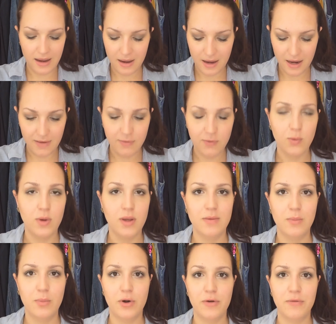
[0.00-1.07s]
I do
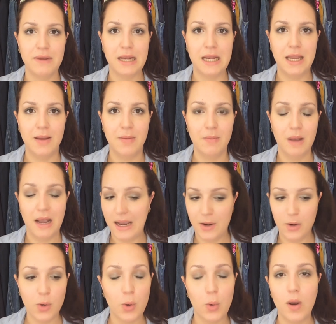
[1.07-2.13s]
it perfectly. I
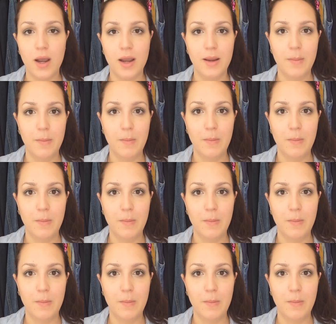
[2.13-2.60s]
don't know why.